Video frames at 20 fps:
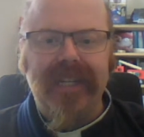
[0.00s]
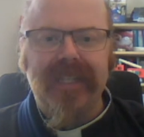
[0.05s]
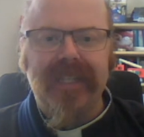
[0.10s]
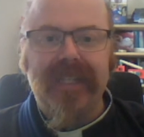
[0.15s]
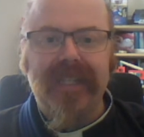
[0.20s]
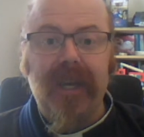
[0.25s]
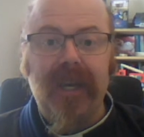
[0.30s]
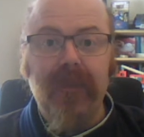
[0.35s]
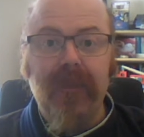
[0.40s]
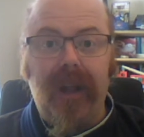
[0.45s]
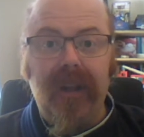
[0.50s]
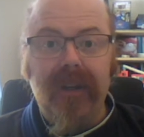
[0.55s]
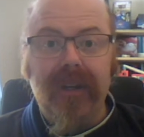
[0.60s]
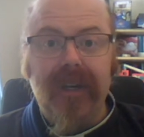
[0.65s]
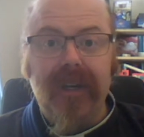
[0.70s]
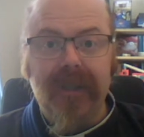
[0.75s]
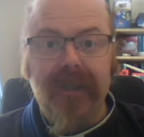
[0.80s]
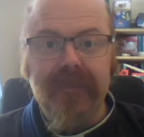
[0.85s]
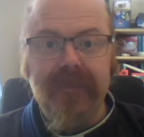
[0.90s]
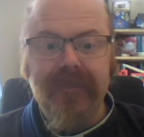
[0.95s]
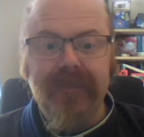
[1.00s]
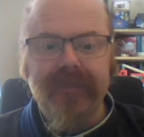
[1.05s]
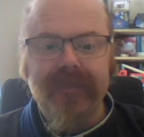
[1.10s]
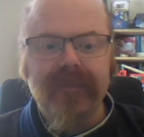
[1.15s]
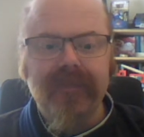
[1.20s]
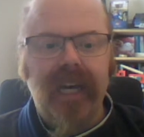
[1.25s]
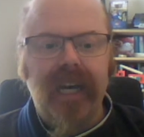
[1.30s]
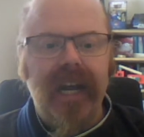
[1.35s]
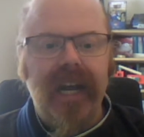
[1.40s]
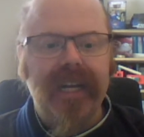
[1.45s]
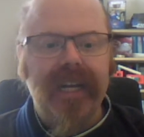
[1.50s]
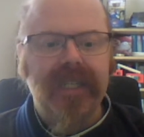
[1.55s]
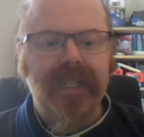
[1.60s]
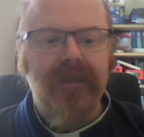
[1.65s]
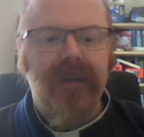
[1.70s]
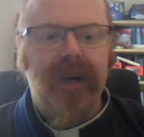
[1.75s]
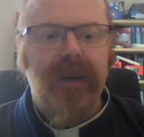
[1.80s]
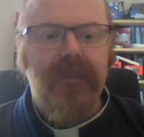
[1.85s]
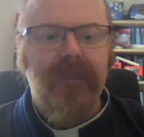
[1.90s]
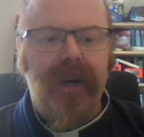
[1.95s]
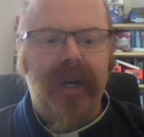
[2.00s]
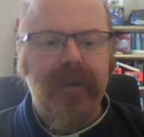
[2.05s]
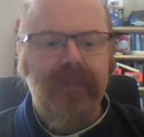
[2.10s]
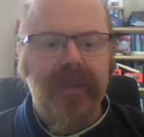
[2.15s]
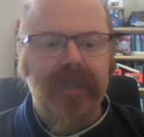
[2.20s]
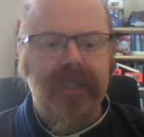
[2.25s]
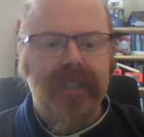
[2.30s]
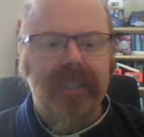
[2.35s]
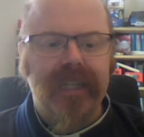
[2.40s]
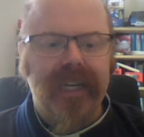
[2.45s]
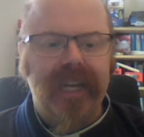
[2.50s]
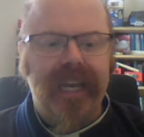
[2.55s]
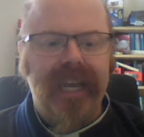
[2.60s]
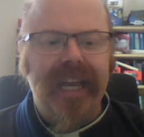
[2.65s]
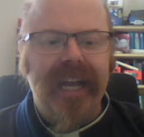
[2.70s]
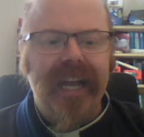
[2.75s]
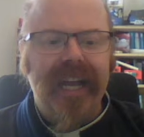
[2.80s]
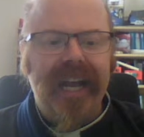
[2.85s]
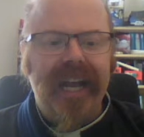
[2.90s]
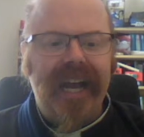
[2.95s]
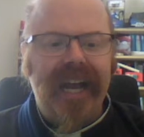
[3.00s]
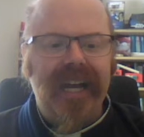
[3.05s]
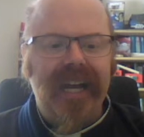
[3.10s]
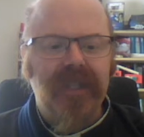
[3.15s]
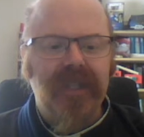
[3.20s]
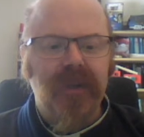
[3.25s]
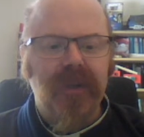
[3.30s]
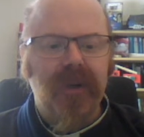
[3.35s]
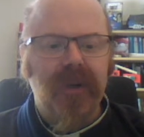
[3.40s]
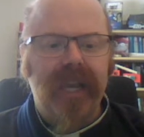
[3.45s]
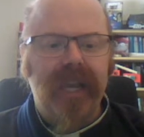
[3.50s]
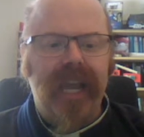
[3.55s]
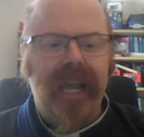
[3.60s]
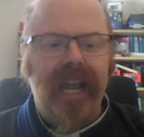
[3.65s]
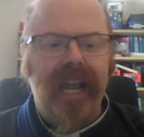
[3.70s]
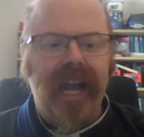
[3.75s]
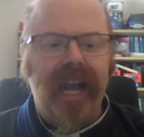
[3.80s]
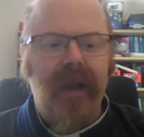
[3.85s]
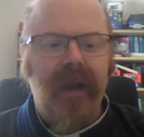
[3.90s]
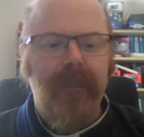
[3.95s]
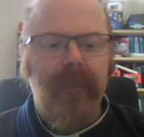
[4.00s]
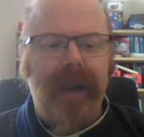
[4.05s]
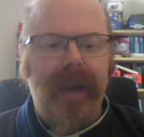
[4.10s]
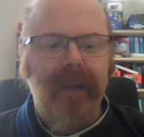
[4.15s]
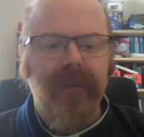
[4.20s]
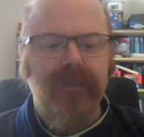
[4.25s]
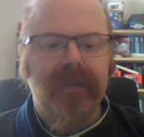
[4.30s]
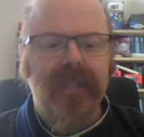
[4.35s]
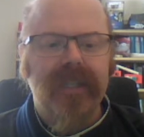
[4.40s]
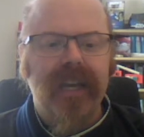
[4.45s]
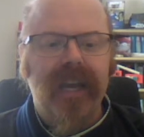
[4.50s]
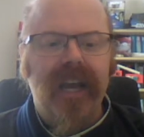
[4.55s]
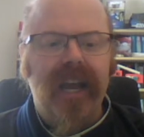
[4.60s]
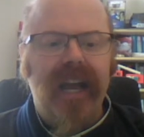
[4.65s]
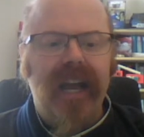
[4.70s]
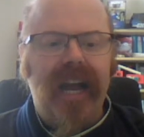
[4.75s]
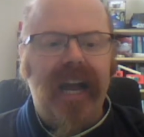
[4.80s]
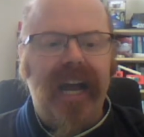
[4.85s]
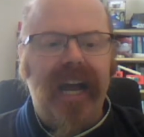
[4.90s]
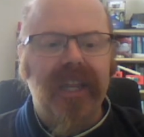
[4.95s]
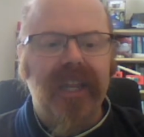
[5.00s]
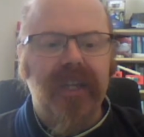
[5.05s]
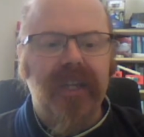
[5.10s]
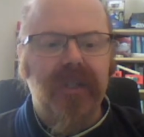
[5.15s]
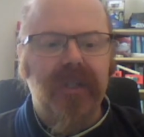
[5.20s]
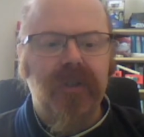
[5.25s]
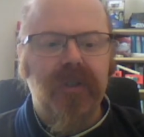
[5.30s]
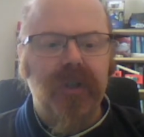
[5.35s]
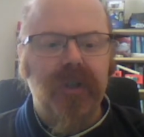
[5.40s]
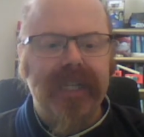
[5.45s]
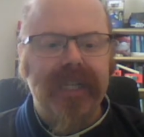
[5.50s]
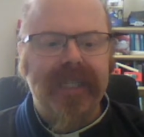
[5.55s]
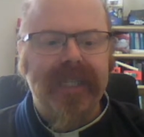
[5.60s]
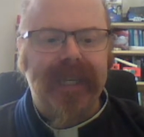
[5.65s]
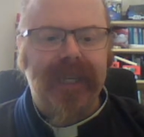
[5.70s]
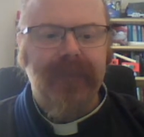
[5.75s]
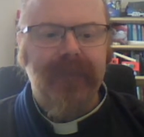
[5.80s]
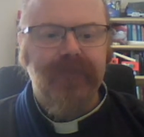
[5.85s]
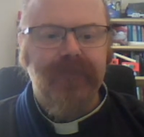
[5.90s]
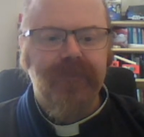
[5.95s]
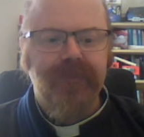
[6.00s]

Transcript: So welcome to our Bible study talking about the Trinity.